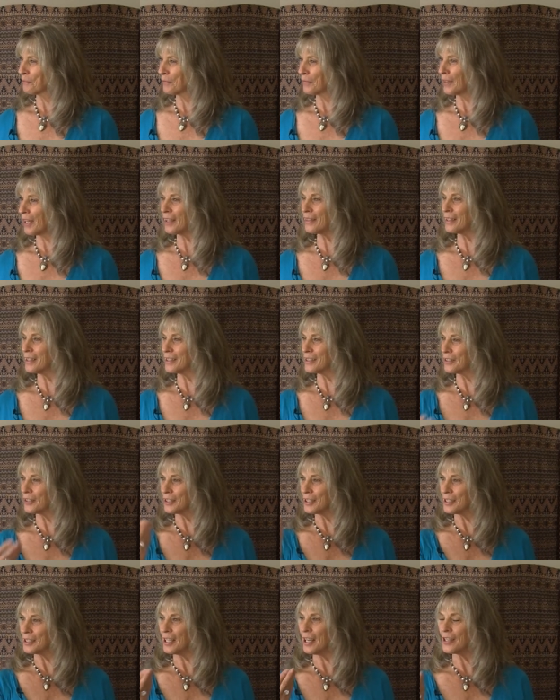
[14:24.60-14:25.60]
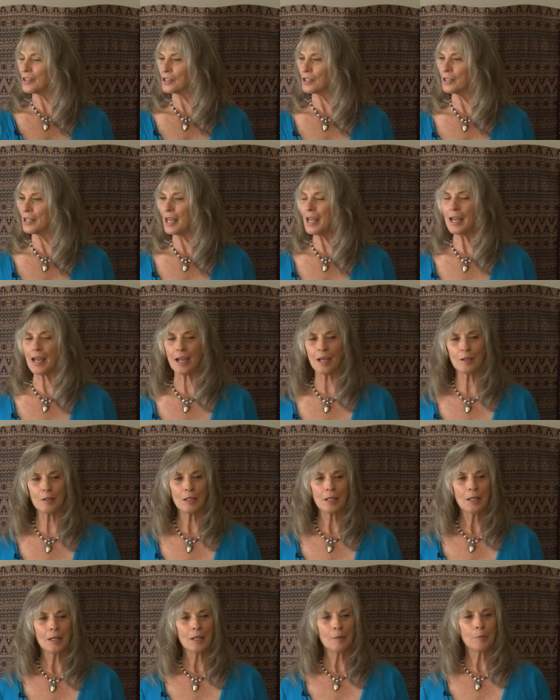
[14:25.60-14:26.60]
Nothing's going to touch that.
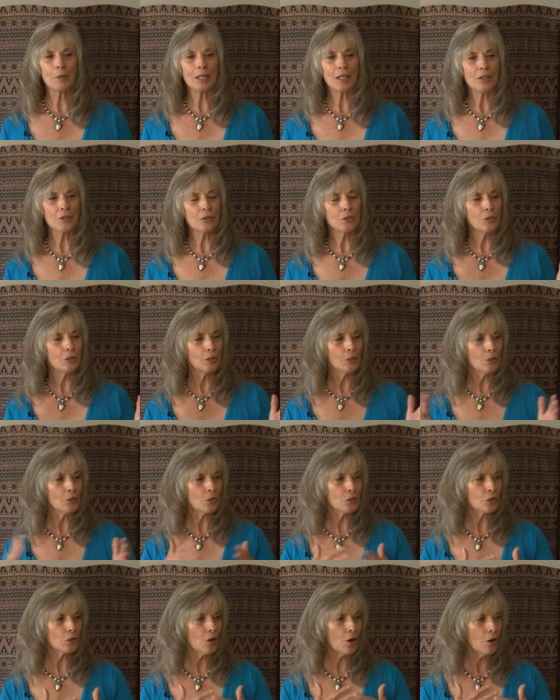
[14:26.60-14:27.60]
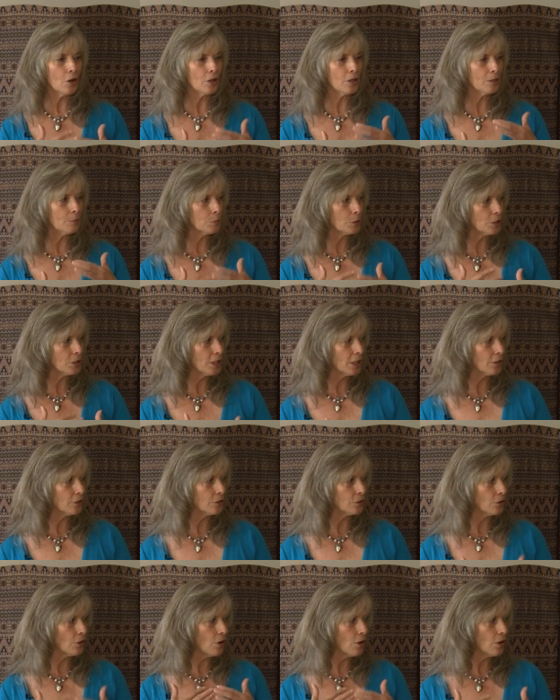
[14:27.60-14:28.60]
But as you close your heart and
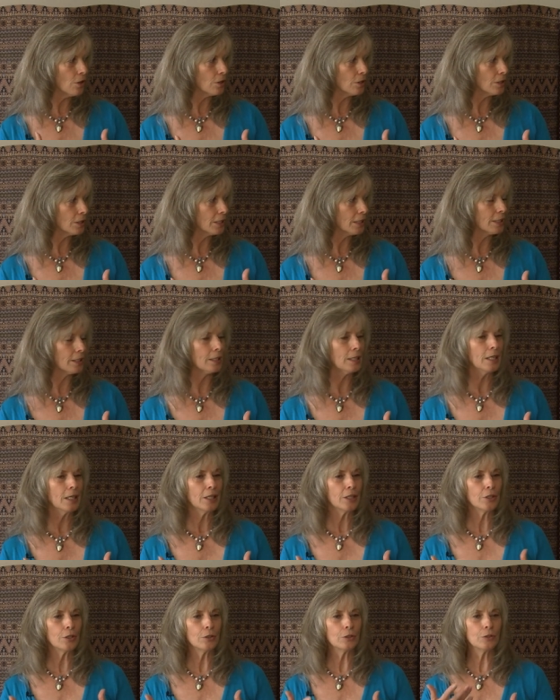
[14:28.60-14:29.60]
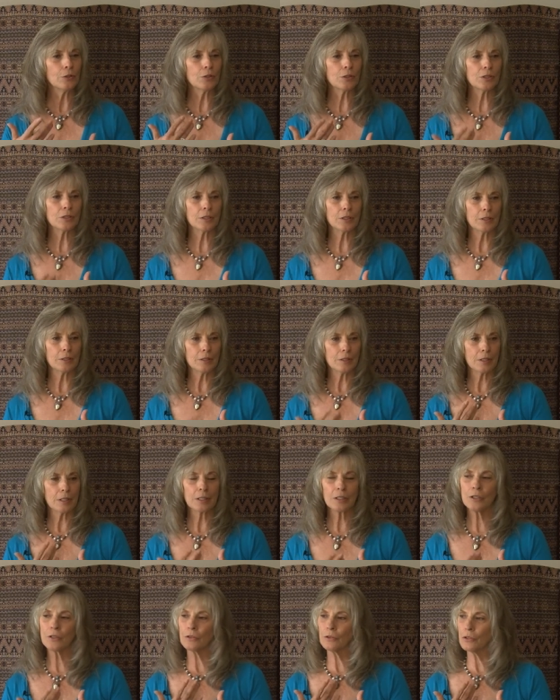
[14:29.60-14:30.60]
protect your heart, then you lose
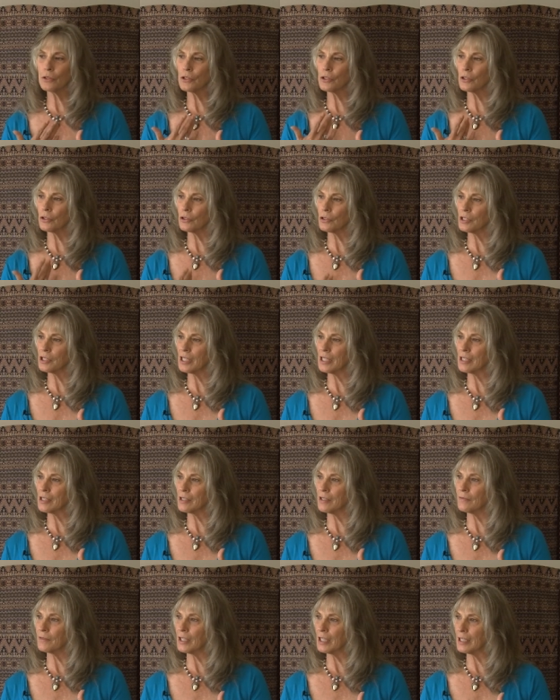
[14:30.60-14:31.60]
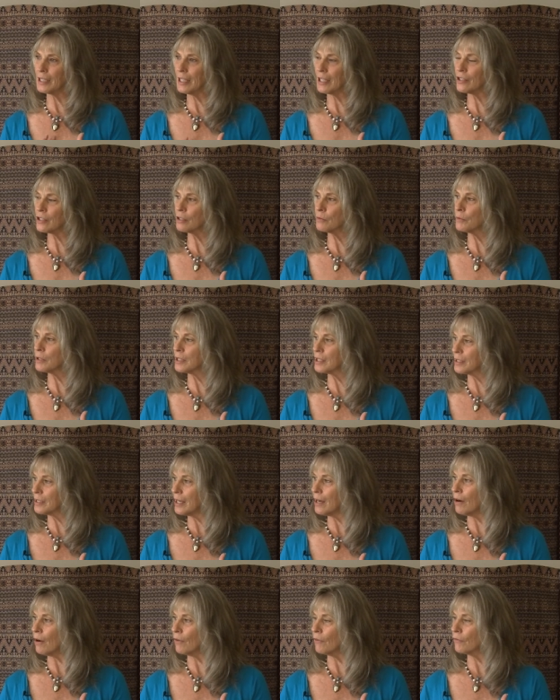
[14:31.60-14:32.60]
you lose your sense of connection with
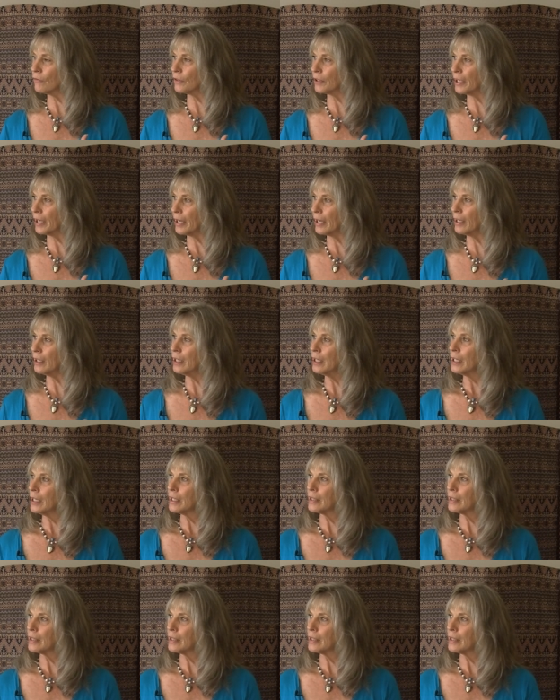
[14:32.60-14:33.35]
self, okay?